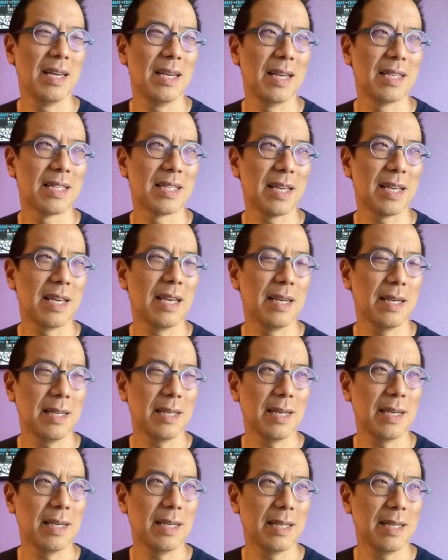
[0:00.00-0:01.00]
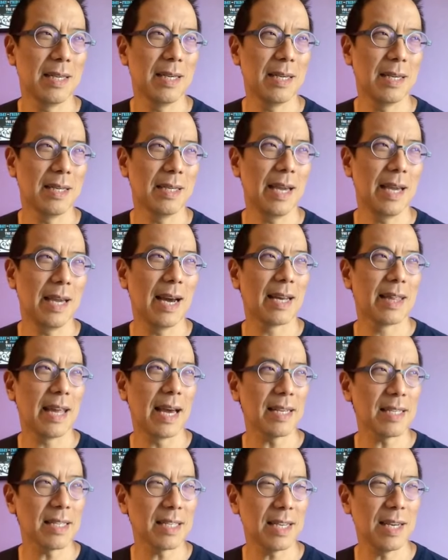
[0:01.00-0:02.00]
it's yeah,
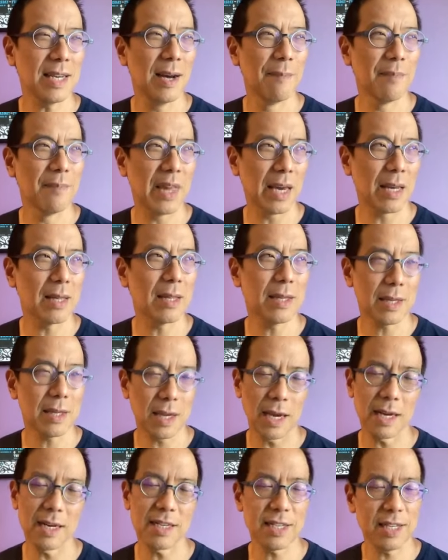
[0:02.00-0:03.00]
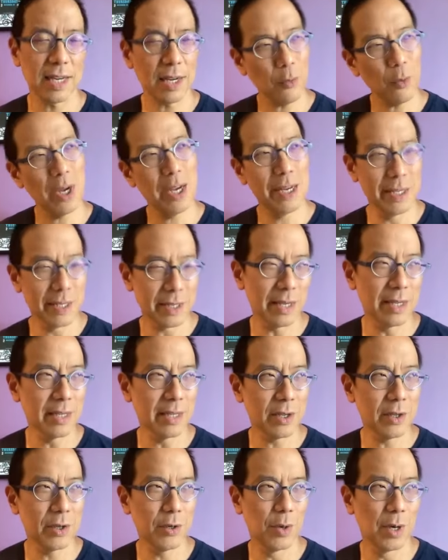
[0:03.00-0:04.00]
that's that kind of segues
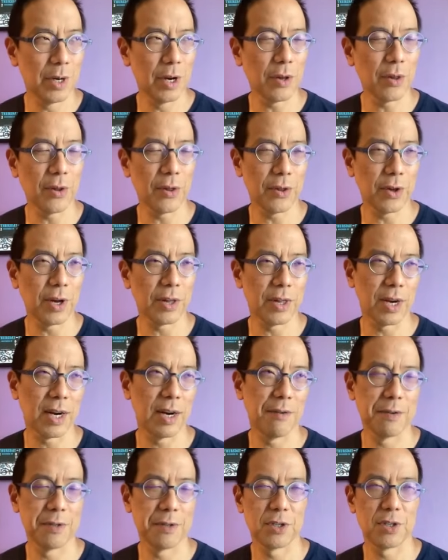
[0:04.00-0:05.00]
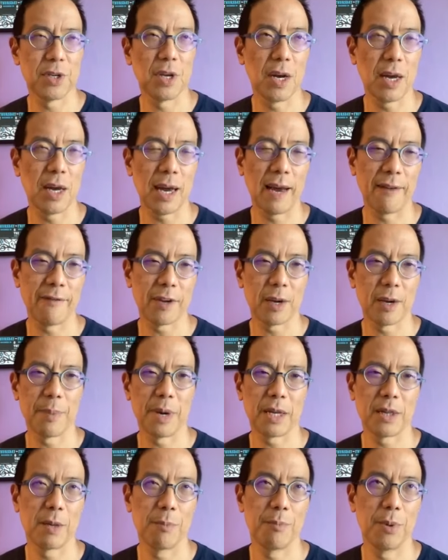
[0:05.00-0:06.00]
into another thought that I was having
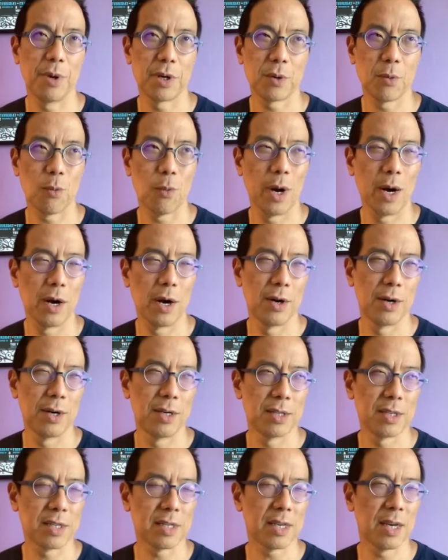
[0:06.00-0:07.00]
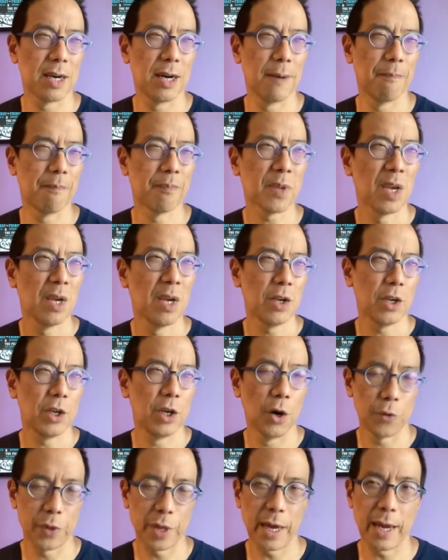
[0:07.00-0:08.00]
about the book, where it's you
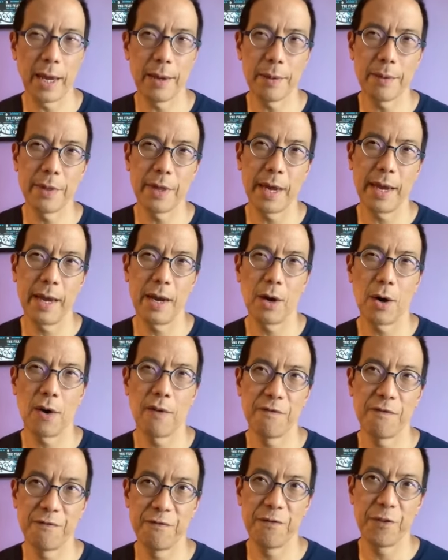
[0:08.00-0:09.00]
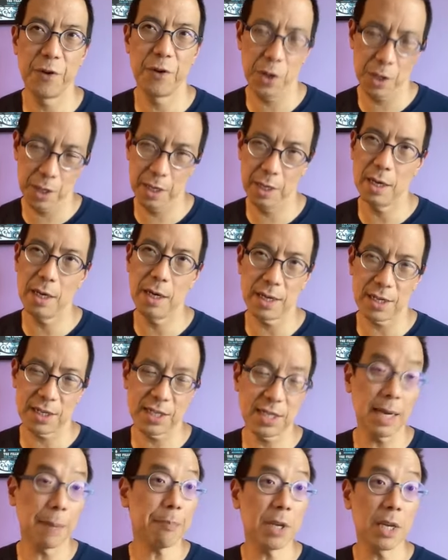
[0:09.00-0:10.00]
know, they are fully
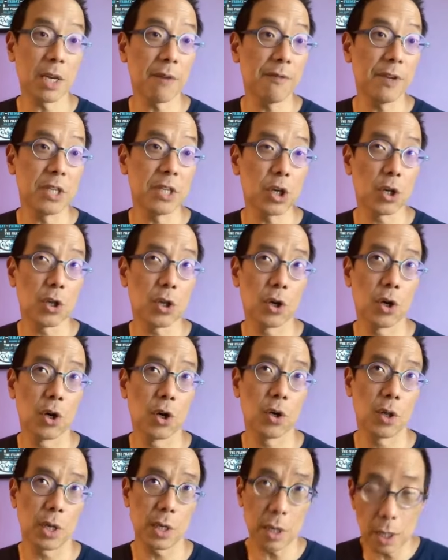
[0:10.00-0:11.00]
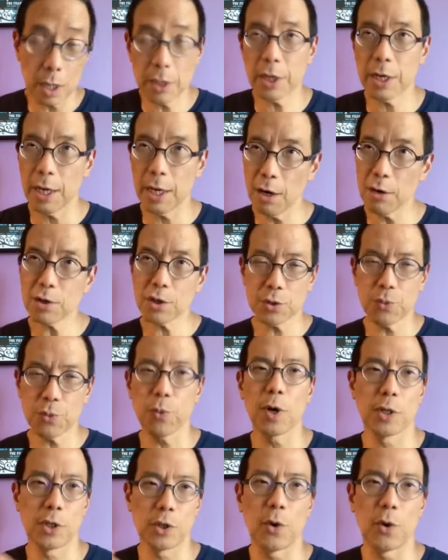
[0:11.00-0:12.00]
accepting of each other. Like the characters
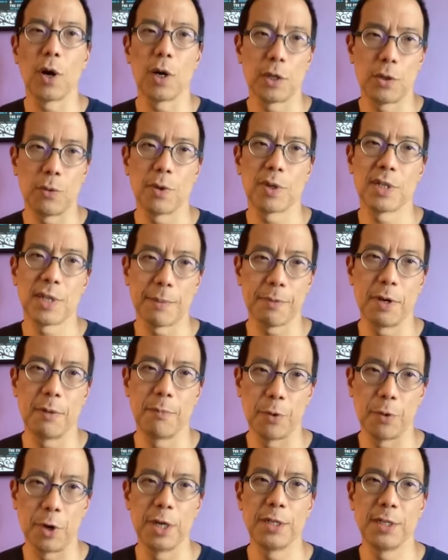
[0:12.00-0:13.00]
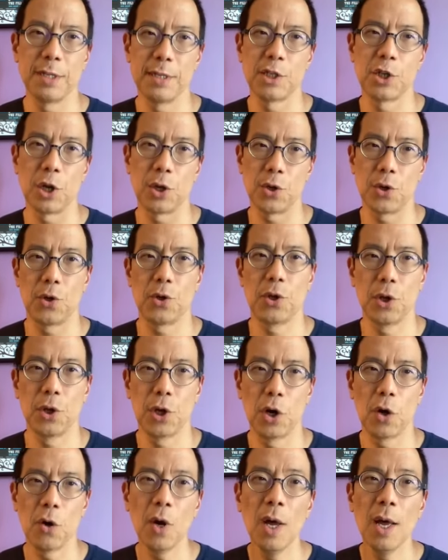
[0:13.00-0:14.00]
work so hard to accept and embrace each other, you
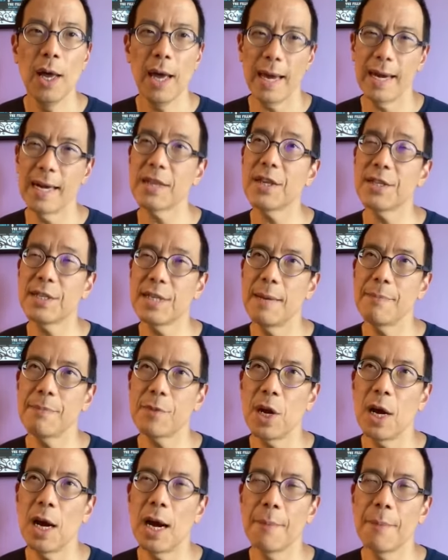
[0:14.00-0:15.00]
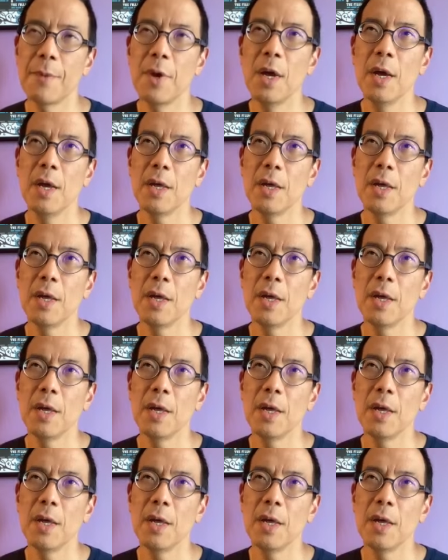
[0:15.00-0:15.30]
know, and at the same time